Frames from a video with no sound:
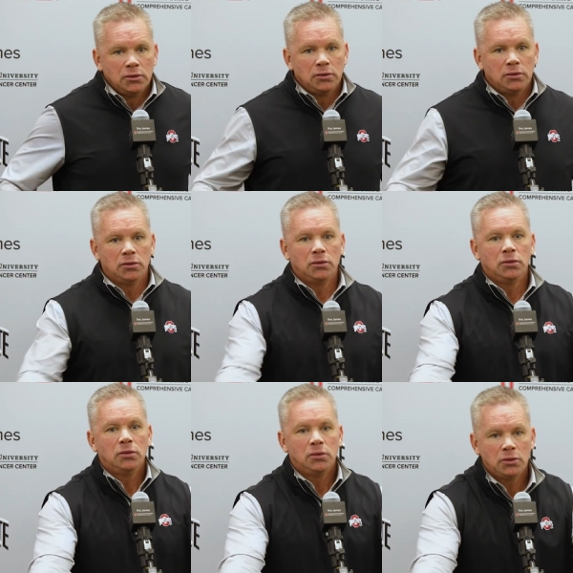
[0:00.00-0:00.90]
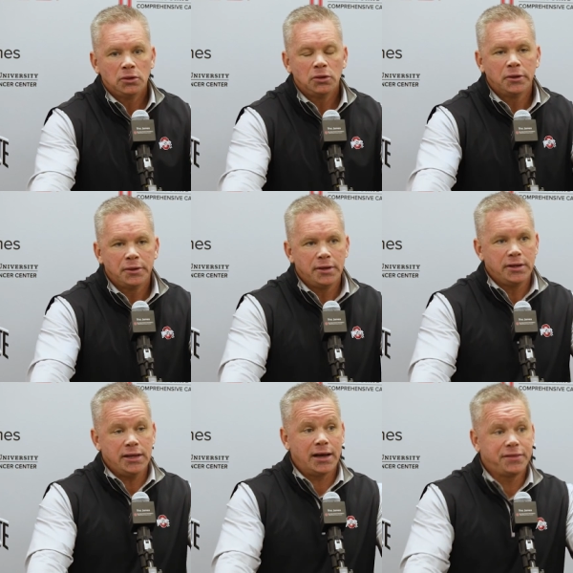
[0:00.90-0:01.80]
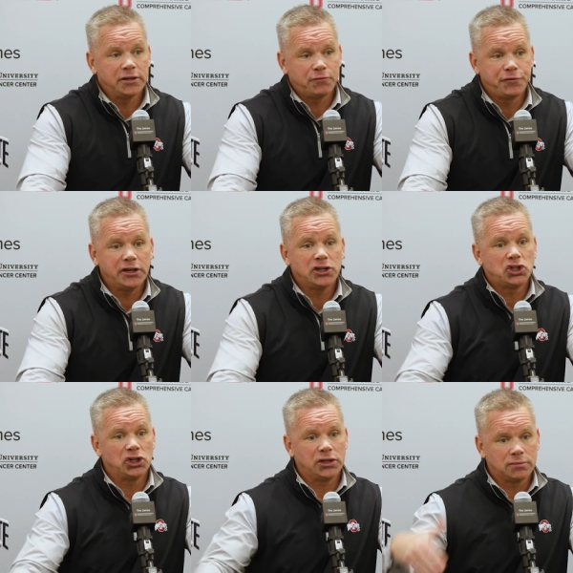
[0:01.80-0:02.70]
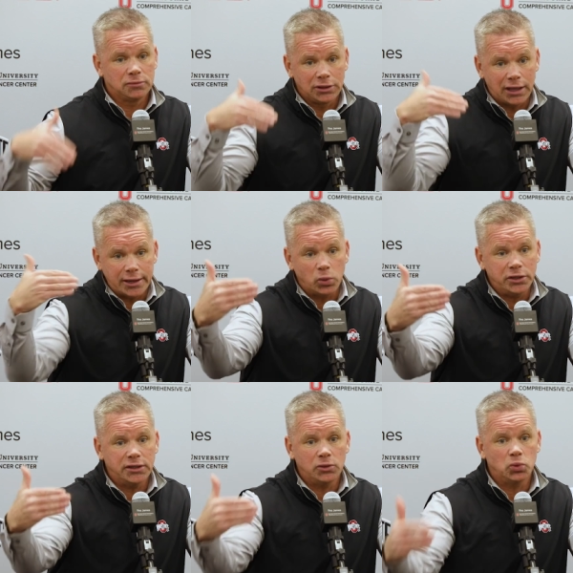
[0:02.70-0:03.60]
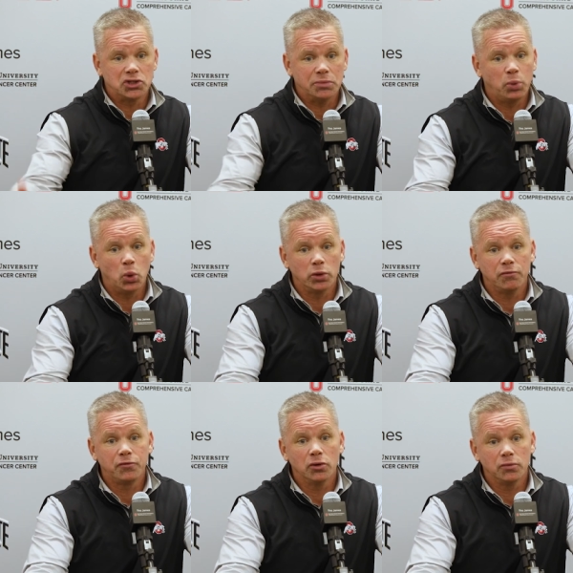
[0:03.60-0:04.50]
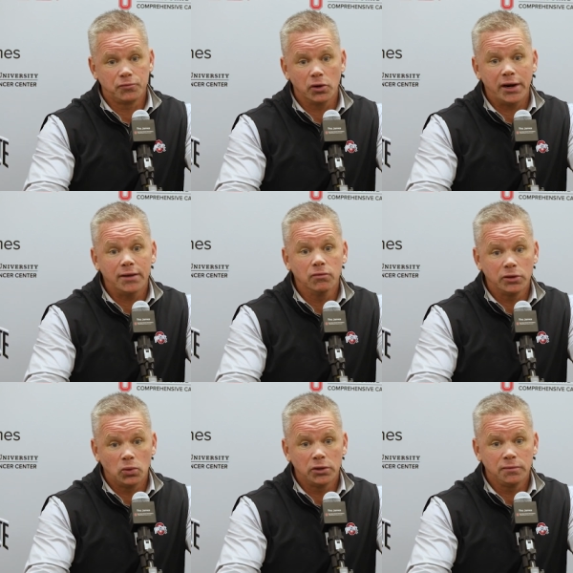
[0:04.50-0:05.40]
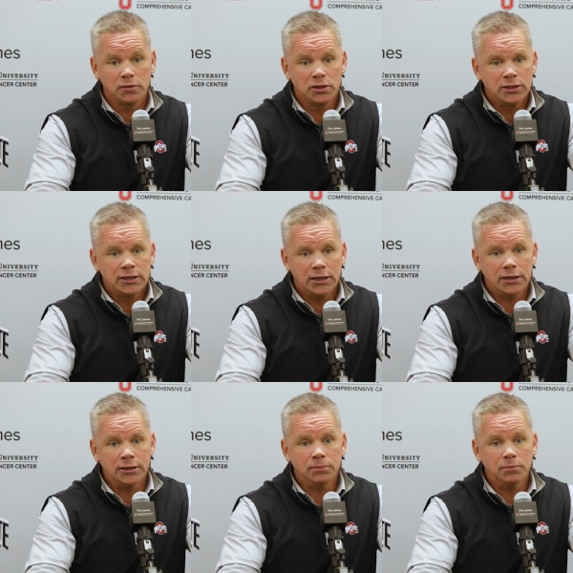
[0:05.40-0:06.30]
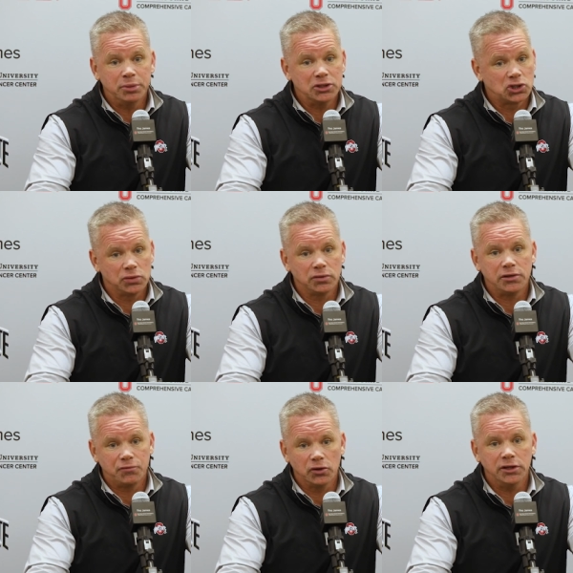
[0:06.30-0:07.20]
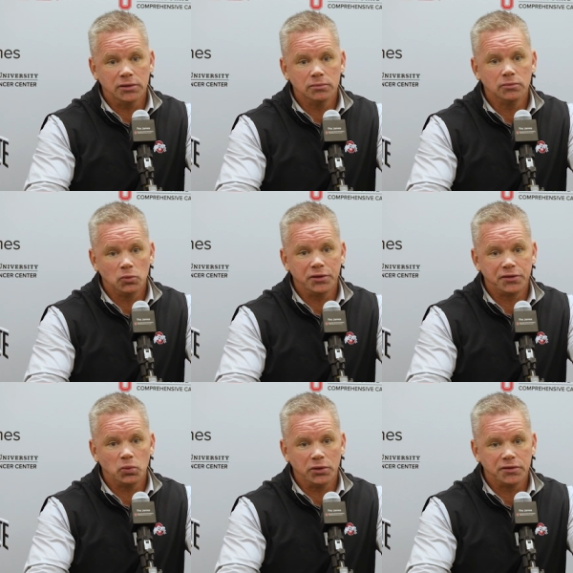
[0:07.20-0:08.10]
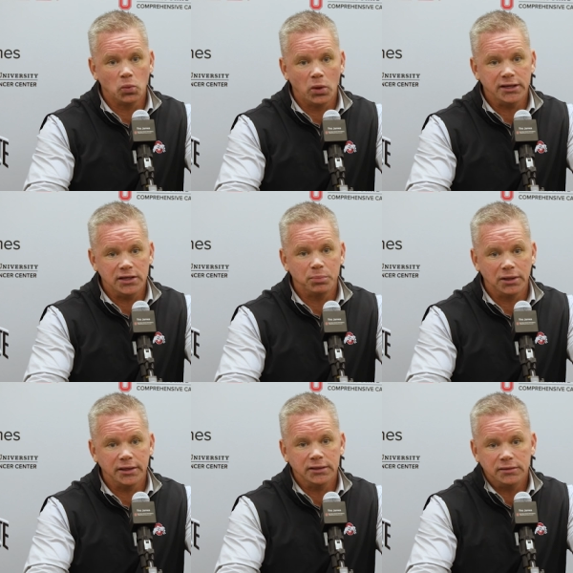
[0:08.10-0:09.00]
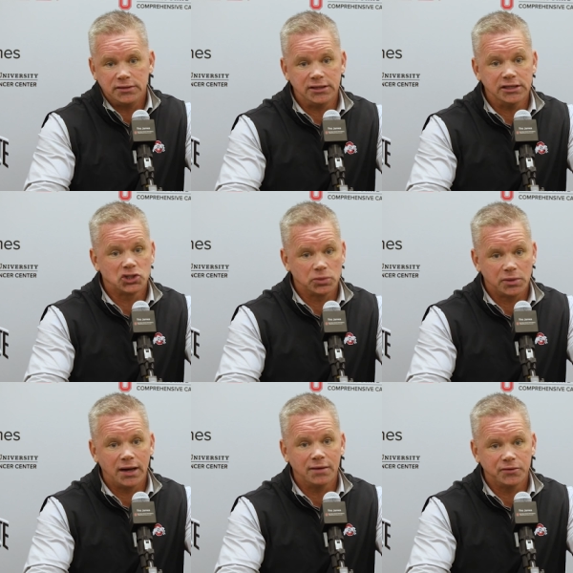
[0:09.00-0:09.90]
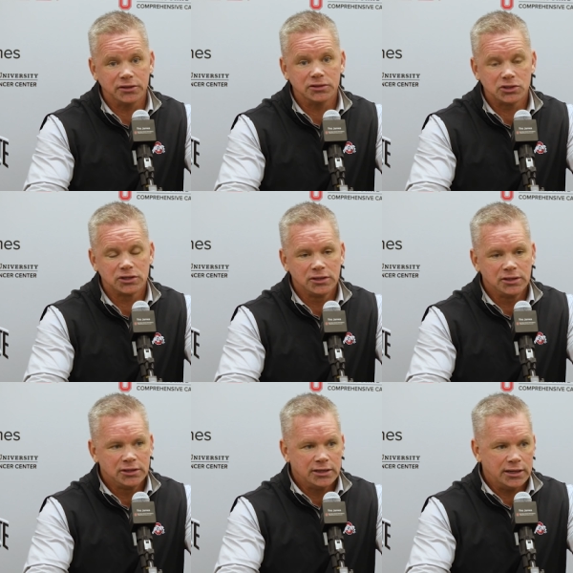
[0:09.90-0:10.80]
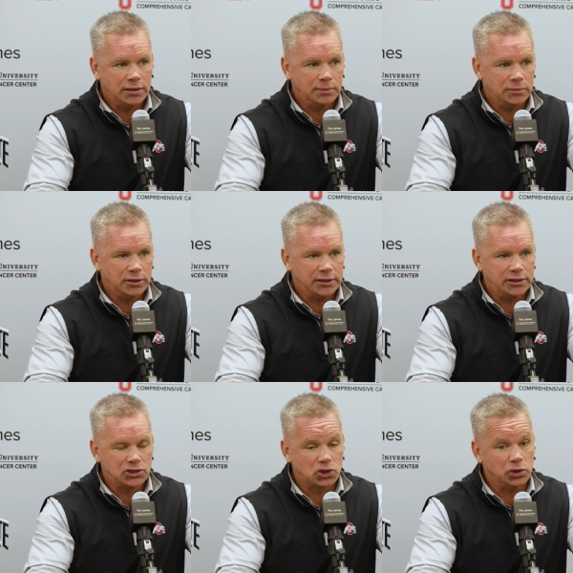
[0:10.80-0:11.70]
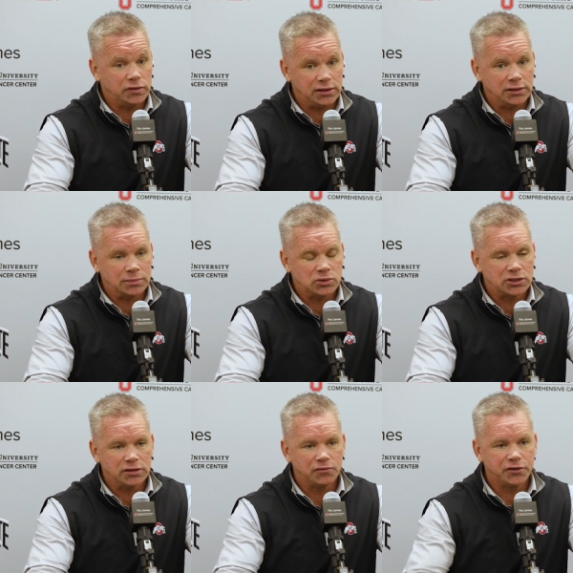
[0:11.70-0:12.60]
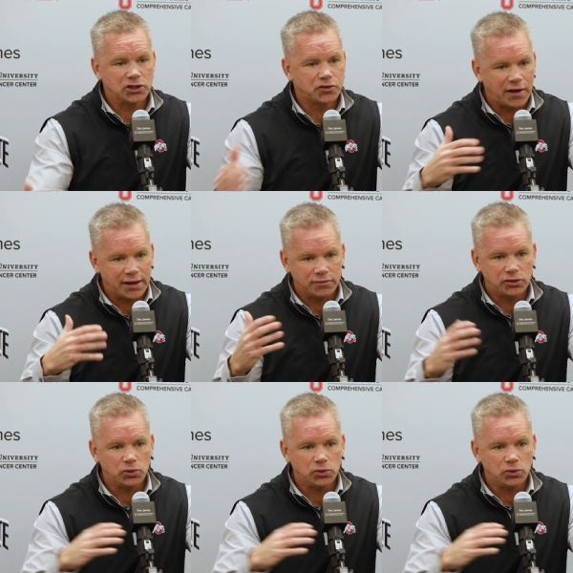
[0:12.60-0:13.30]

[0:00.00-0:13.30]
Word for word: like a one eighty almost? Yeah, I think finishing like we did was important for, for everyone, um, but certainly for him with, with the way he played to get some confidence um, against good teams. And to finish five and